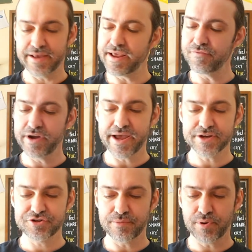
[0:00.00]
and every
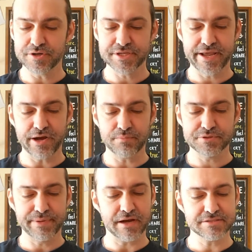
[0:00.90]
extra person helps
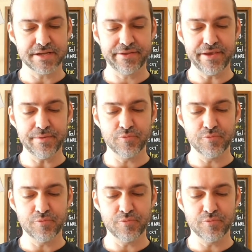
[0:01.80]
because a team